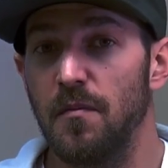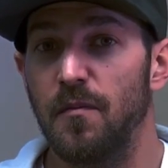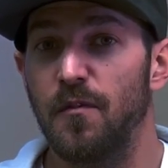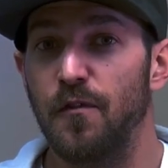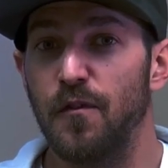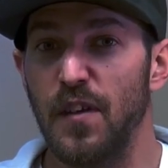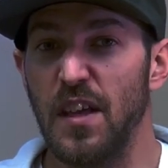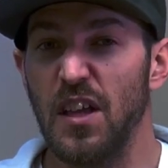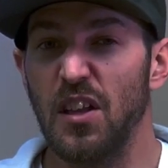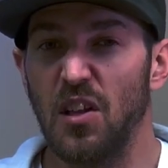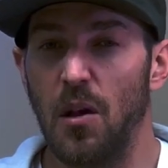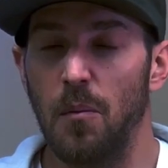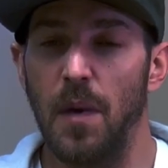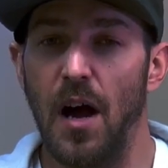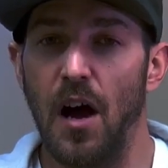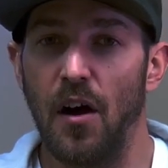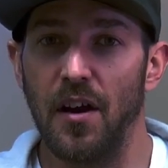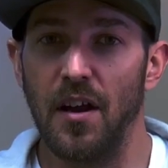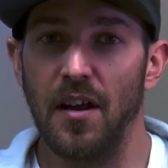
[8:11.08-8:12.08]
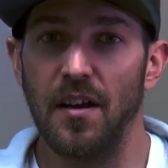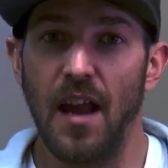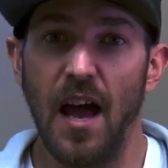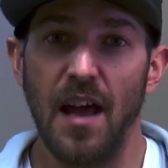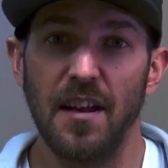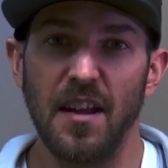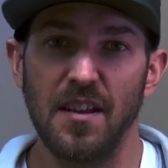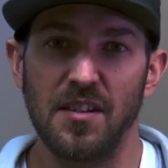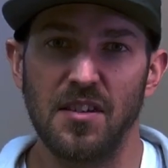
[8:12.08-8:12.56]
feel about it,
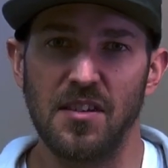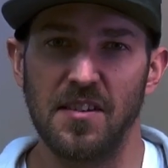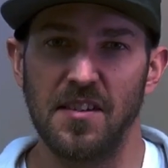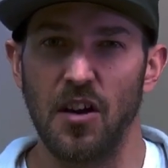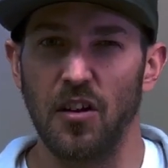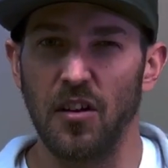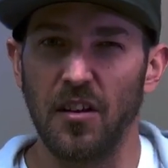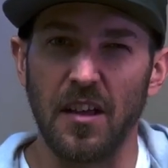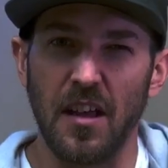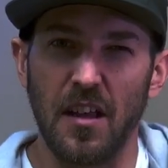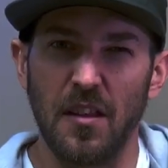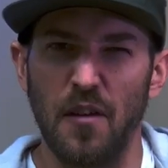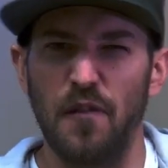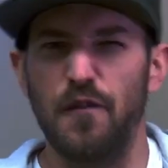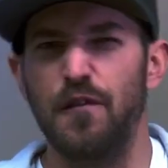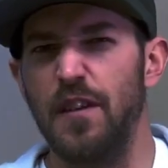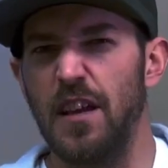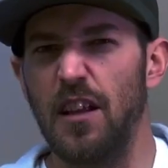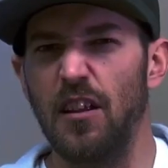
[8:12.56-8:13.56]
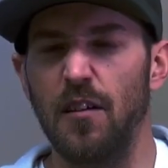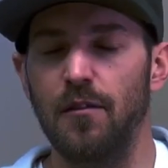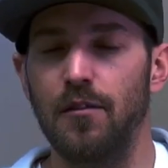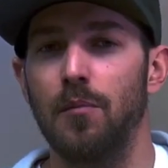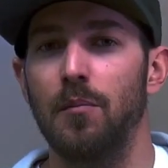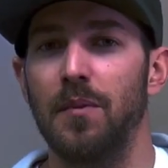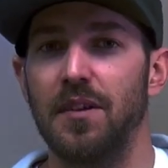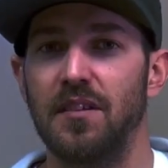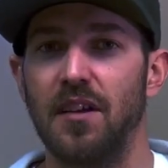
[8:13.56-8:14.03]
not necessarily in the feel of the
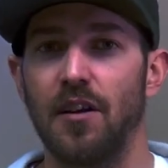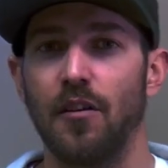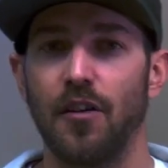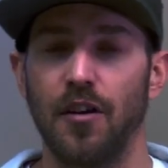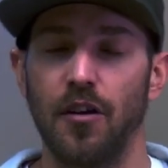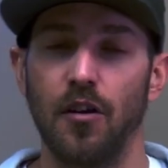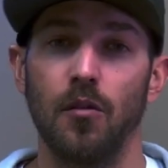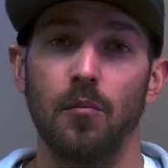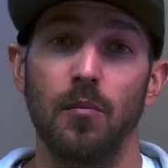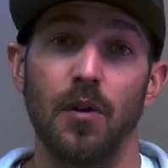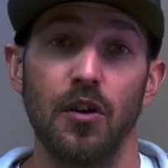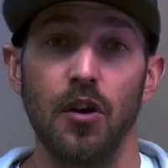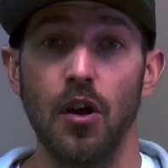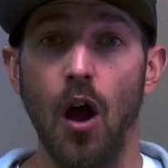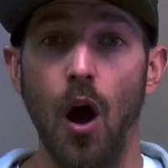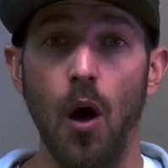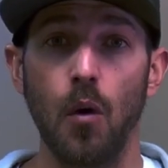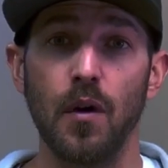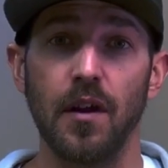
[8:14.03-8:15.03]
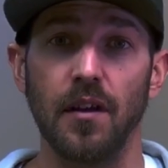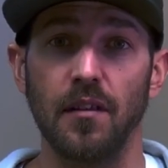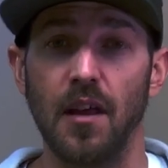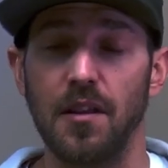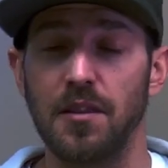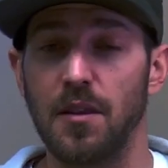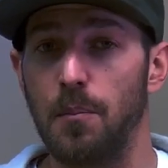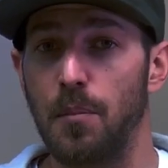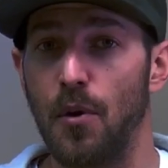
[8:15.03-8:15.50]
material, but knowing
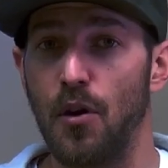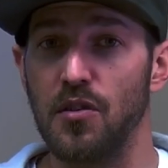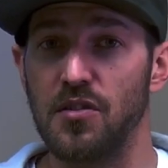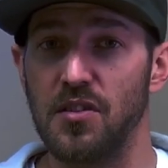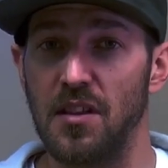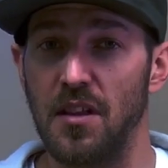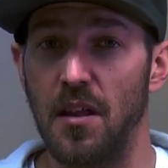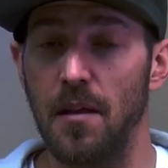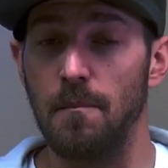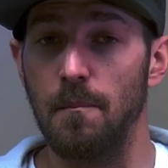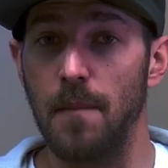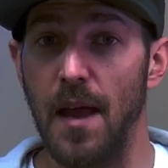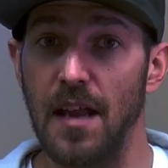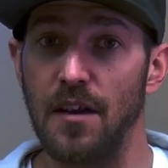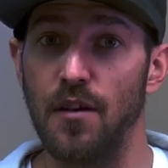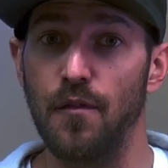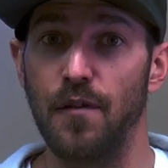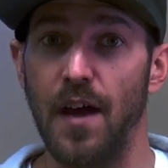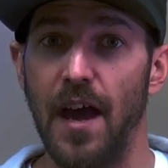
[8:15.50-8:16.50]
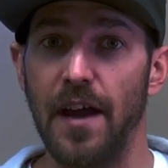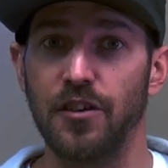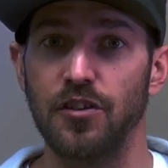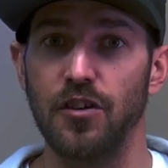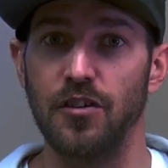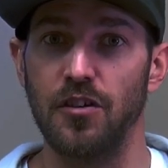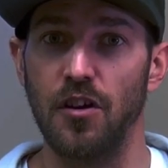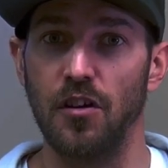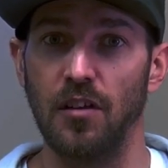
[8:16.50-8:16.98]
that the person that
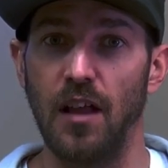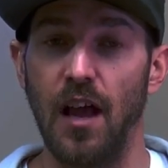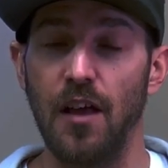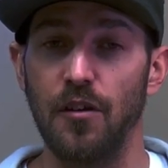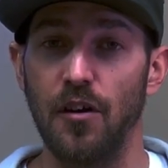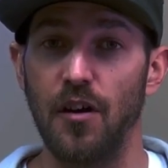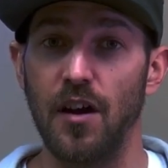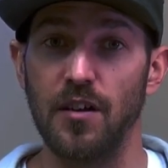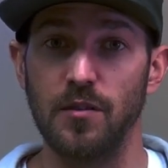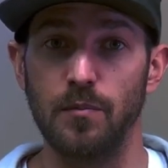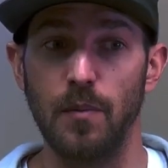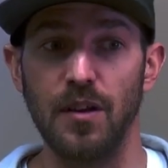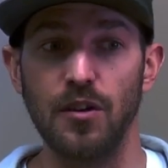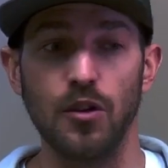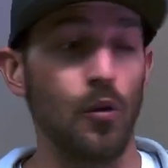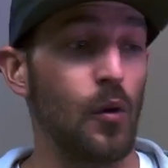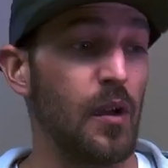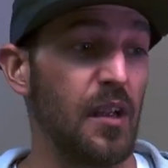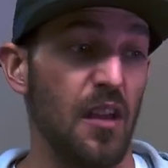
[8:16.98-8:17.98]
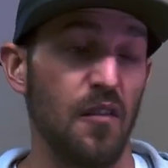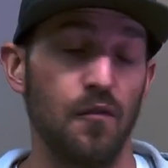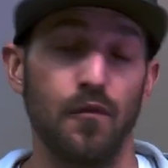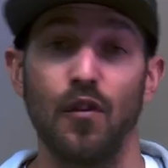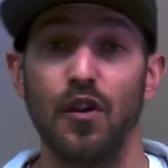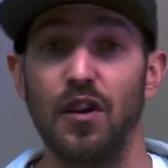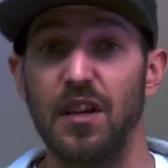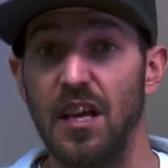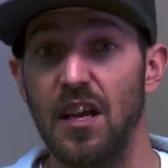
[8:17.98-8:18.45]
manufactured your leather has been doing it
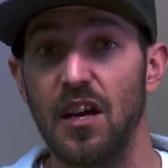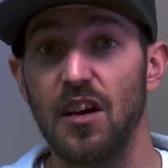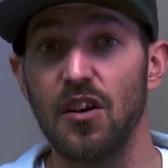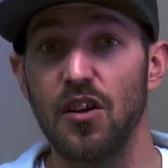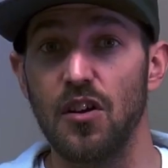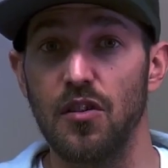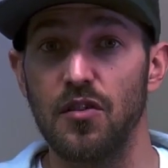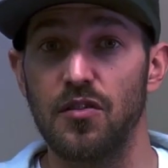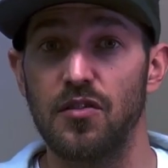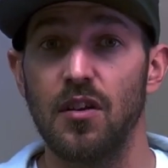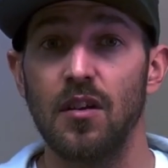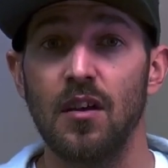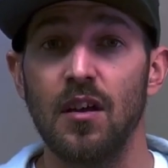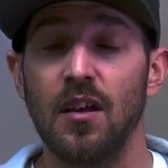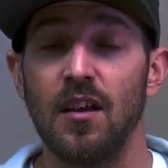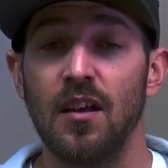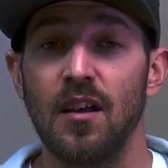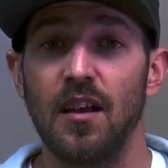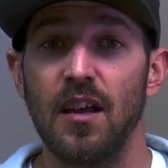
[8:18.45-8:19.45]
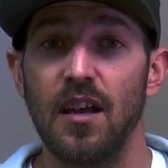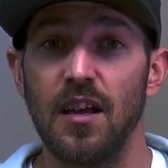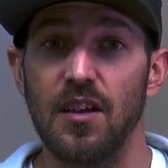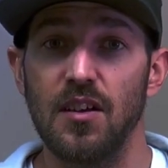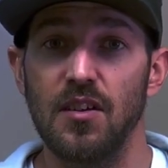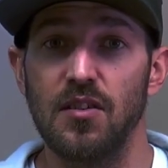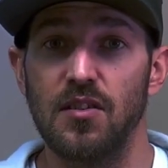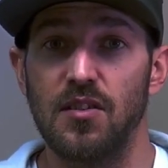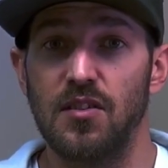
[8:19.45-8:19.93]
for years
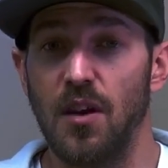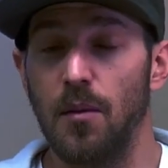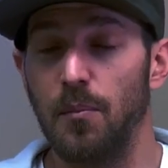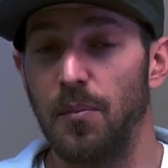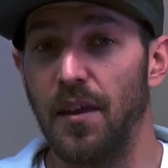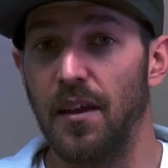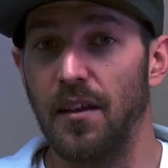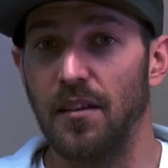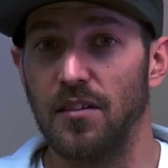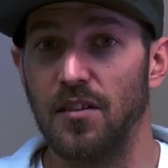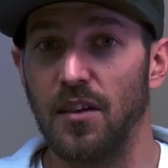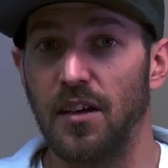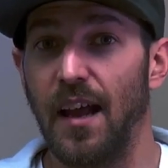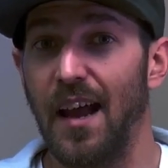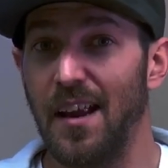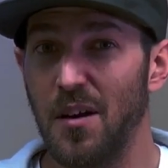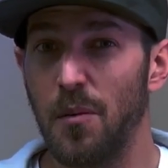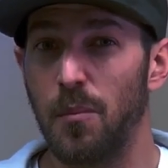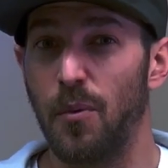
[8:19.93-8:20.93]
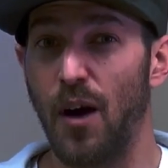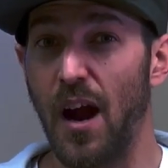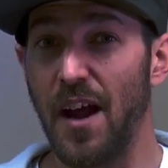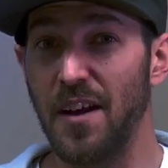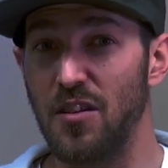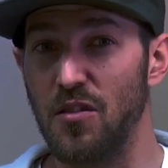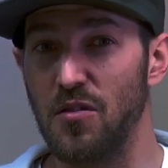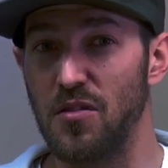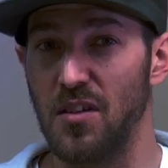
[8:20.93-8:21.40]
is something to kind of pride
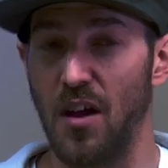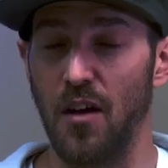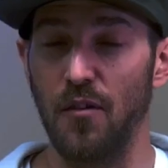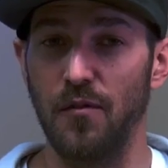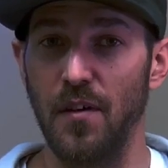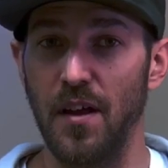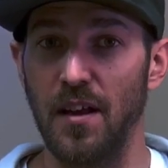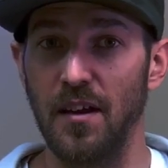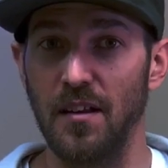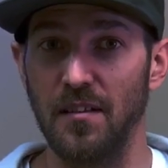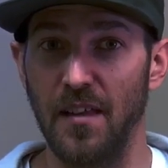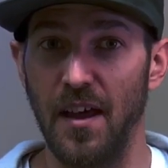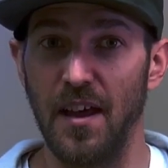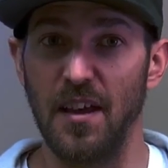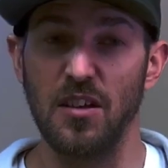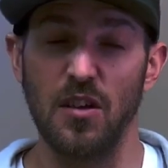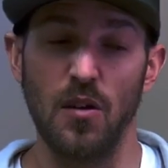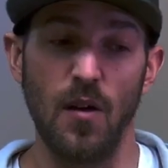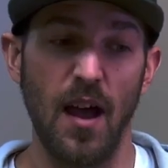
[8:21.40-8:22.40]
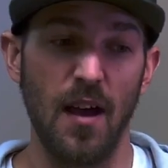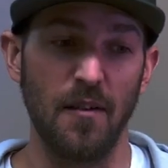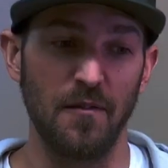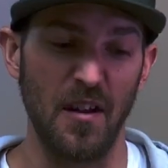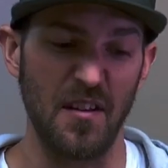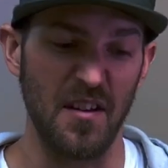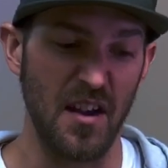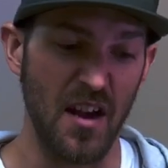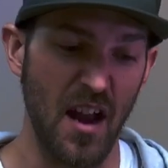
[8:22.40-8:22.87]
yourself in, and that you have
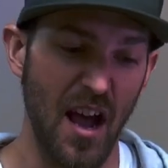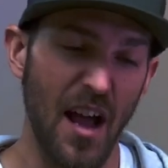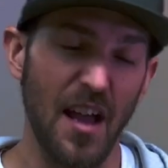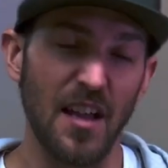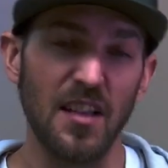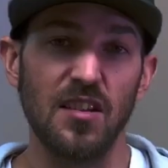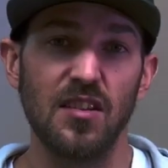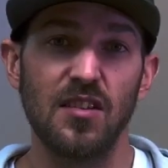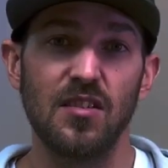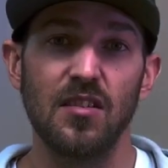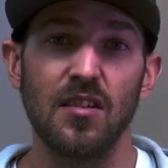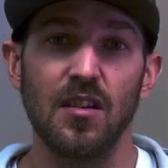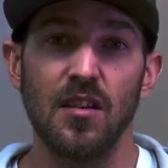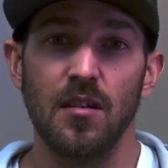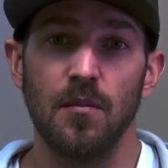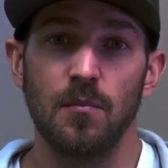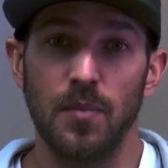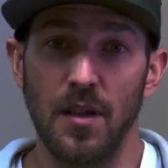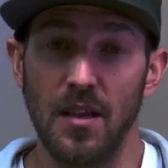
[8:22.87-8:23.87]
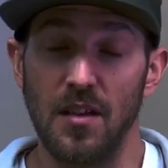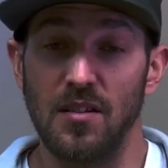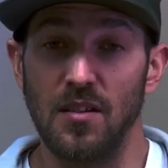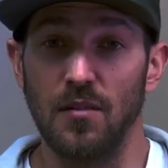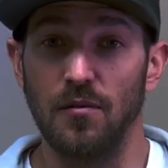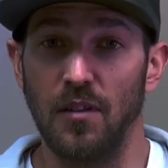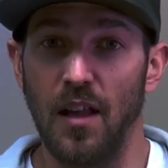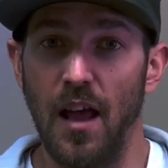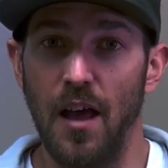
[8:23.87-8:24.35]
a nice piece
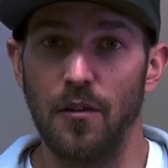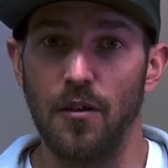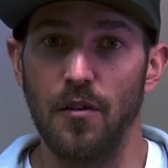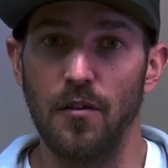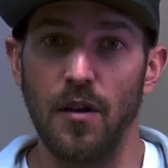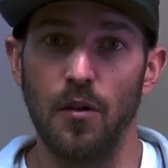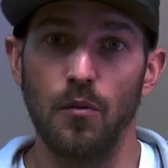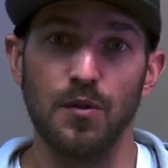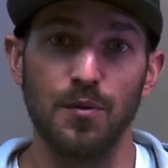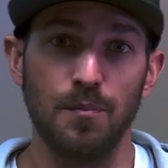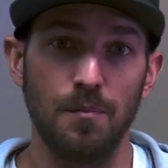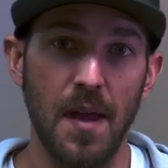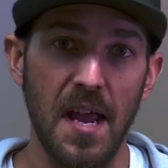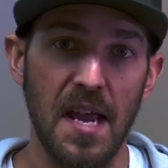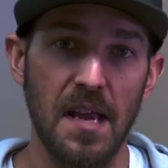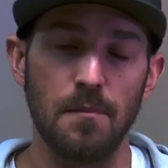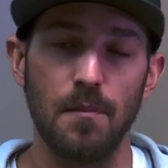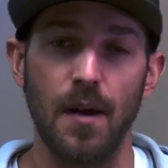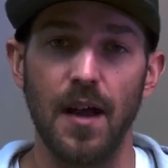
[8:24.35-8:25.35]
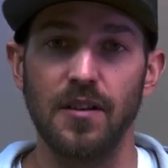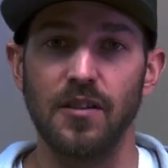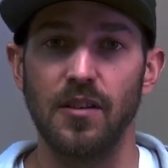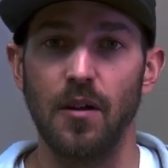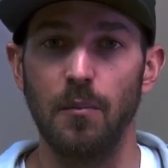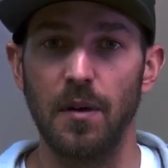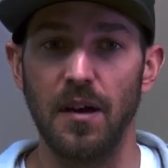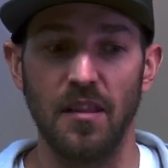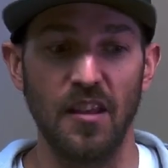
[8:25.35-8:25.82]
of leather that was made by
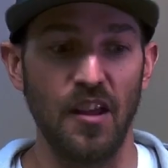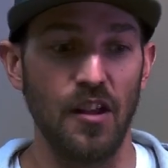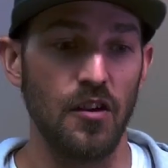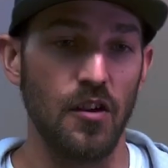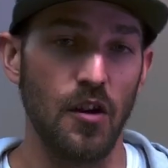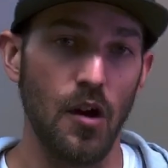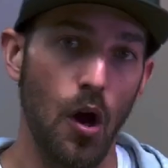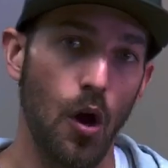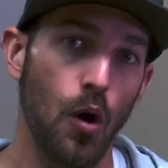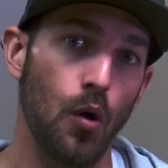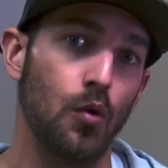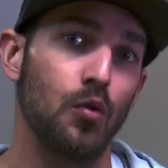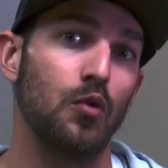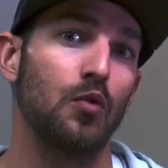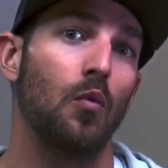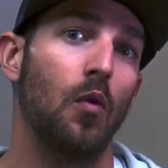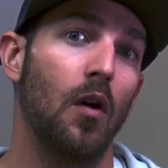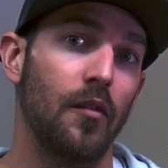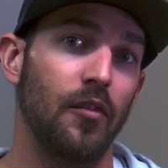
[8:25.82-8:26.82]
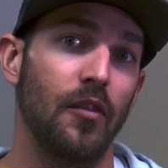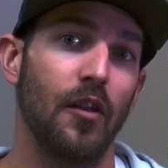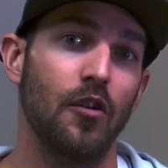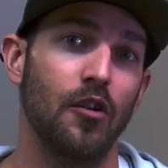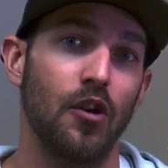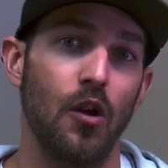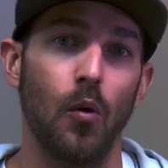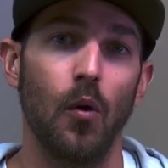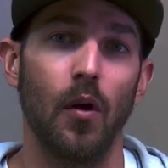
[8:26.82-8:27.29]
somebody that knows what they're
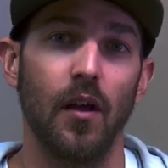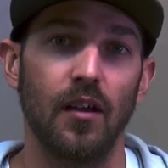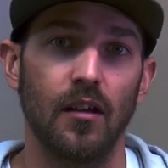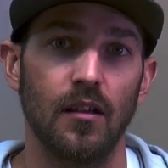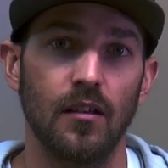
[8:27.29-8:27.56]
doing.